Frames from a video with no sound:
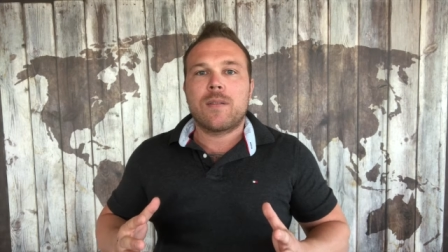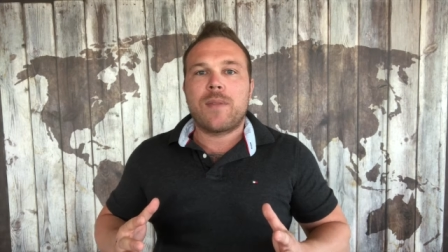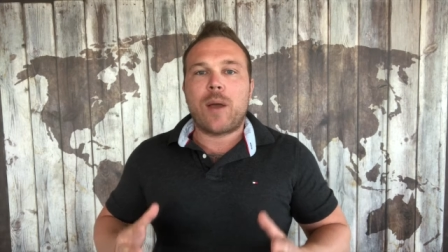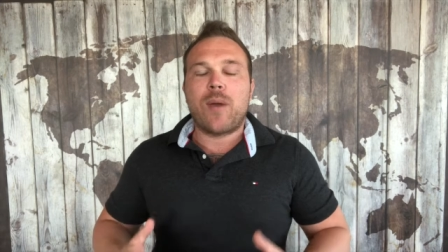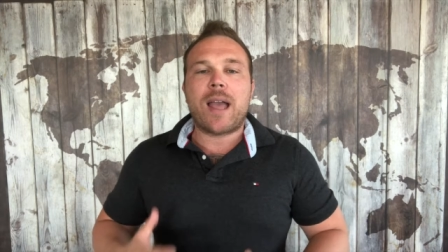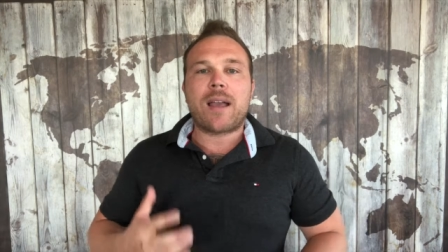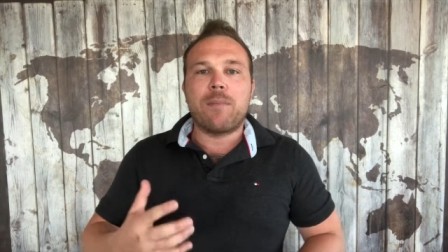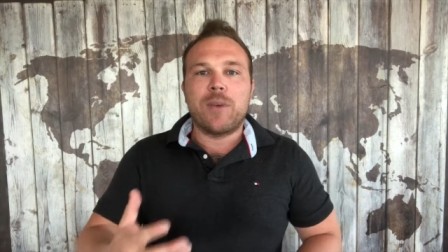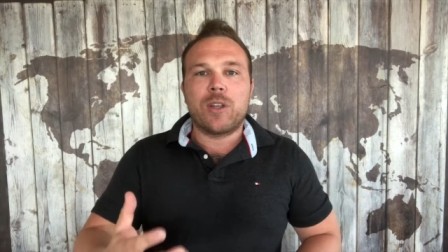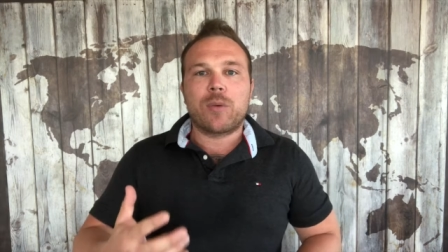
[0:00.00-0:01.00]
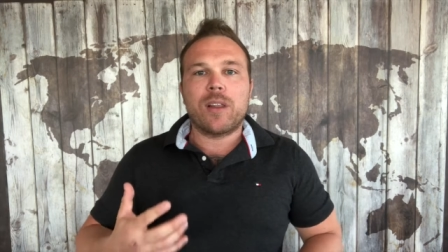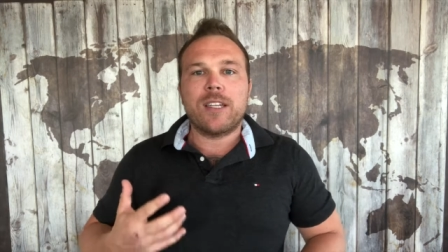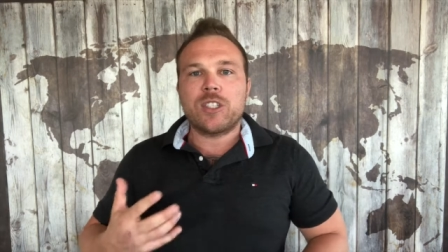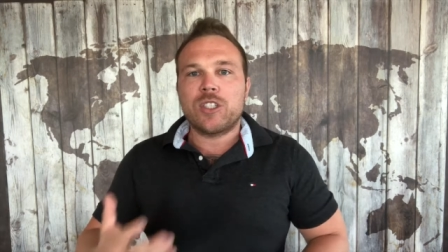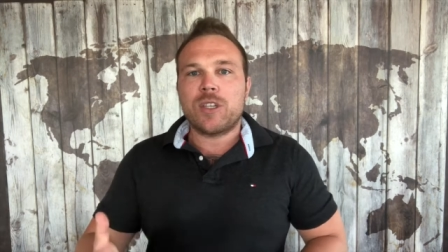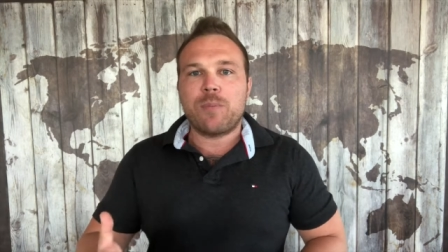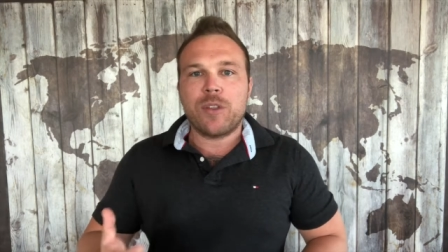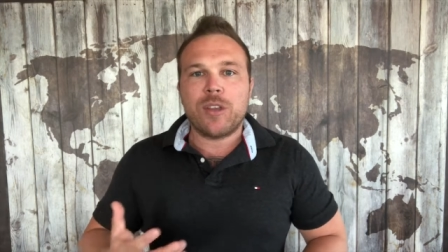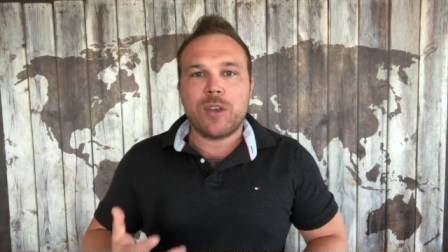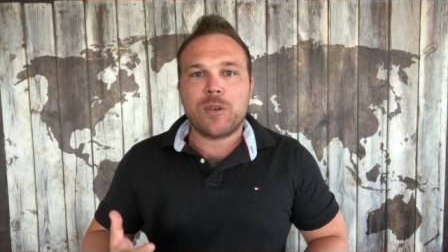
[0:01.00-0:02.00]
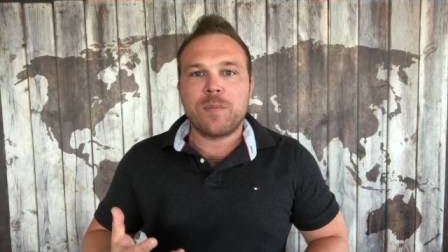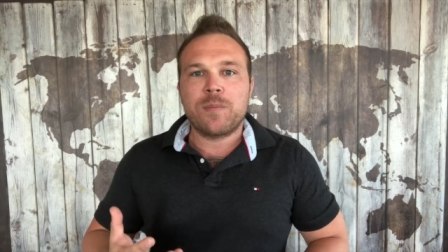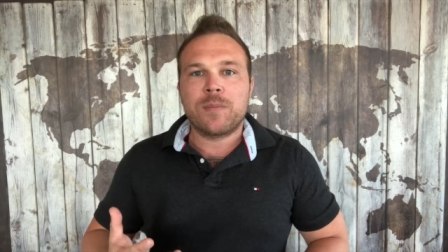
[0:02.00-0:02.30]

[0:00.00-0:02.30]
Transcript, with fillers: That way I can build a relationship with you,